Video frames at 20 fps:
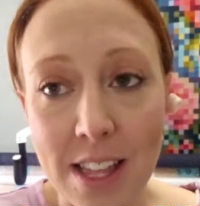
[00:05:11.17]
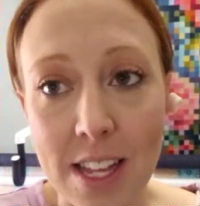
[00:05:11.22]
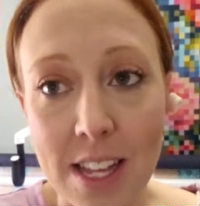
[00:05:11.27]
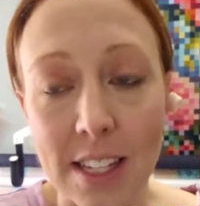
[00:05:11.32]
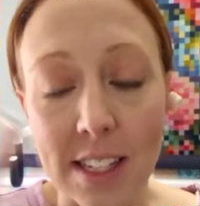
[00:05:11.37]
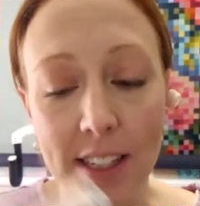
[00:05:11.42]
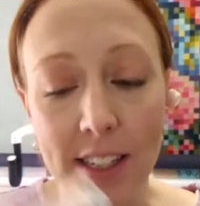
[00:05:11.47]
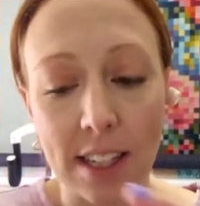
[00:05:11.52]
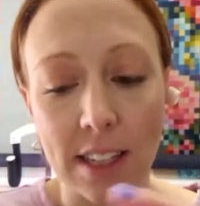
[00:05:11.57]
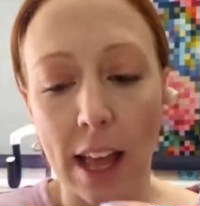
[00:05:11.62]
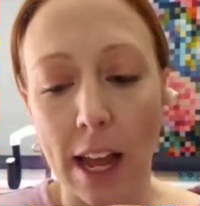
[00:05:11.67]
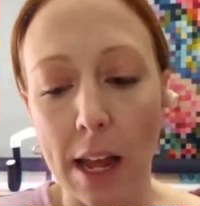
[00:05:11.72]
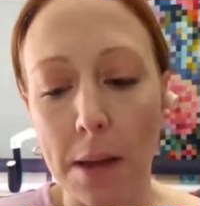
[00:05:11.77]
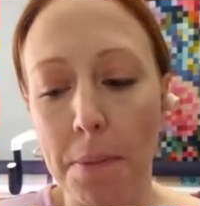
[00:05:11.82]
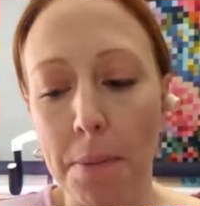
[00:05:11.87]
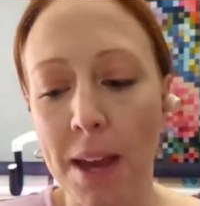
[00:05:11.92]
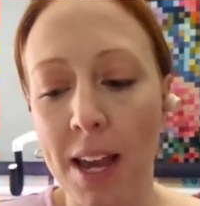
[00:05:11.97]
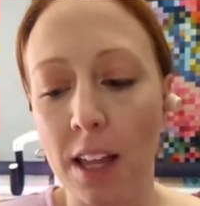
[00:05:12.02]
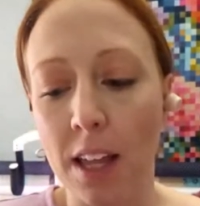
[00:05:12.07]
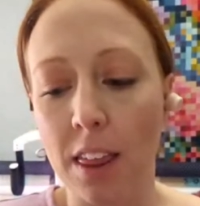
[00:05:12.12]
This is a
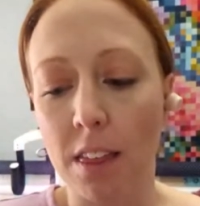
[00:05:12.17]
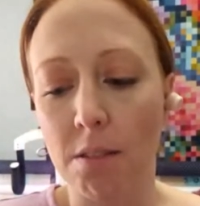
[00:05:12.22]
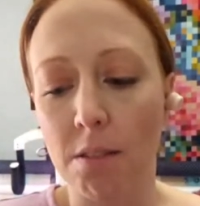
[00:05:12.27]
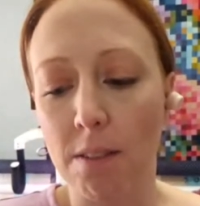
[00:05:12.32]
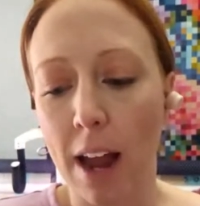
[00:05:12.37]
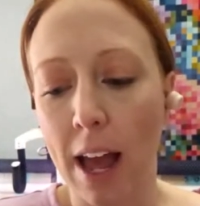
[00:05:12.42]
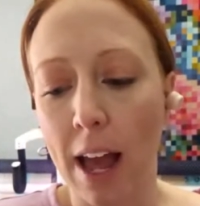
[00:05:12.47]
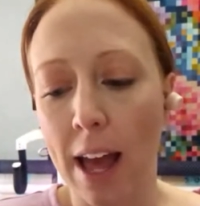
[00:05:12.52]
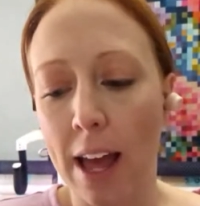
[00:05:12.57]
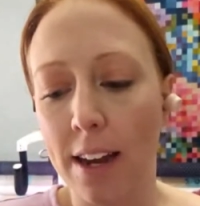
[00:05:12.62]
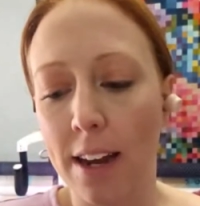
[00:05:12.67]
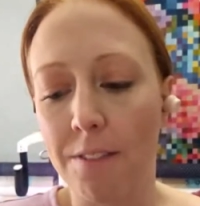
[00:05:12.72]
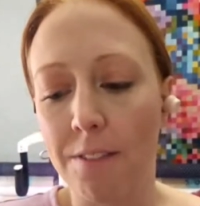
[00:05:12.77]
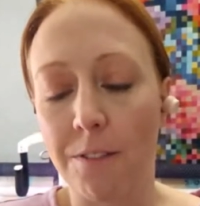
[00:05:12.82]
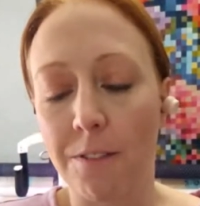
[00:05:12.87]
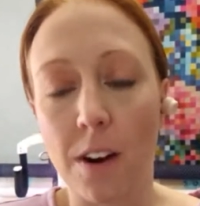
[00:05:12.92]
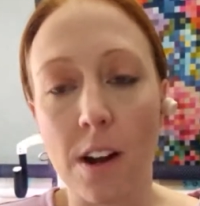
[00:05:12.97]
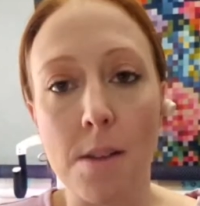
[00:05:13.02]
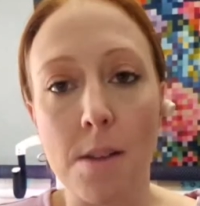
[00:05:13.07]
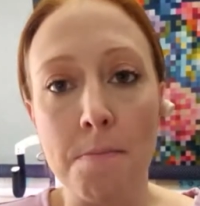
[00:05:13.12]
light pink thread
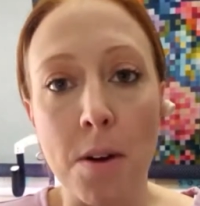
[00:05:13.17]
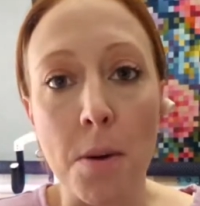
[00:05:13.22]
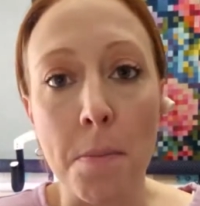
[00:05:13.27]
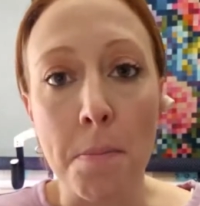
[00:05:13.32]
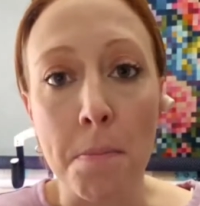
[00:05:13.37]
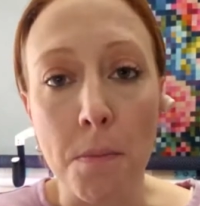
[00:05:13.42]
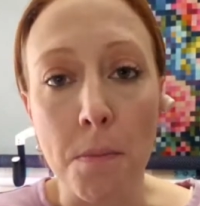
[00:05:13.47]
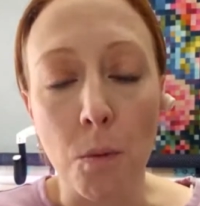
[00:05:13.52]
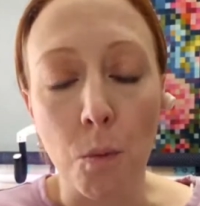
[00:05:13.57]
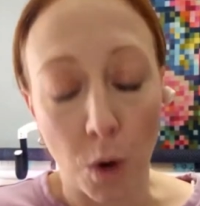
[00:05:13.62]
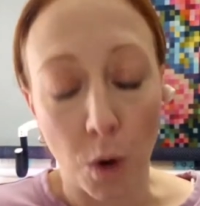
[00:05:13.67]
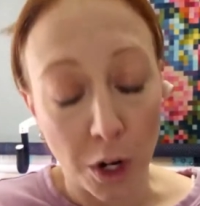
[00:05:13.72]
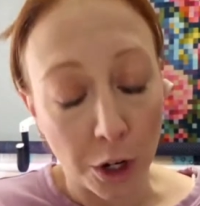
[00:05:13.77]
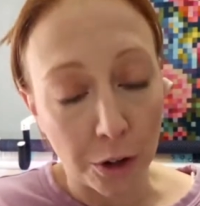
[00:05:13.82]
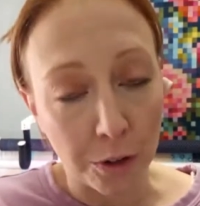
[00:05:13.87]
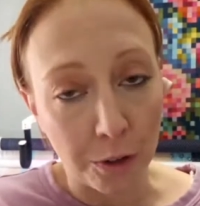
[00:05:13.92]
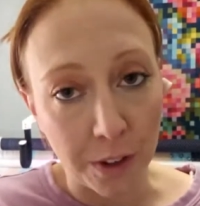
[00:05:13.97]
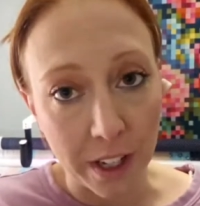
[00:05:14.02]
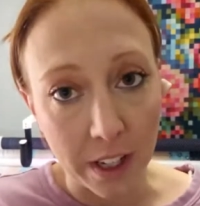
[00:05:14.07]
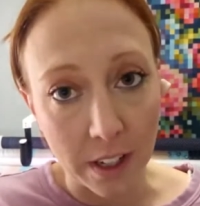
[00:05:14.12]
from
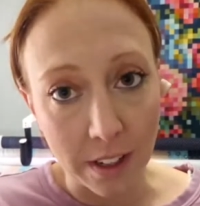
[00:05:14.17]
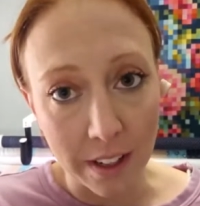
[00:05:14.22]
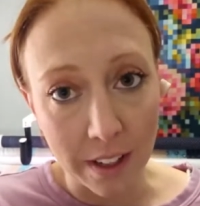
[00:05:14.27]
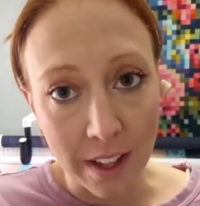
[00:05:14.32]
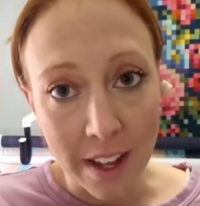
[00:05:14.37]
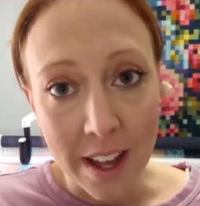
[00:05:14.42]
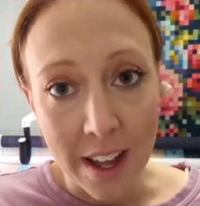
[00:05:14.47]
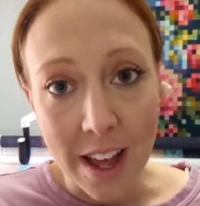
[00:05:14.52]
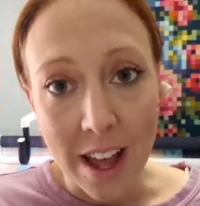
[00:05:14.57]
Wonderfil,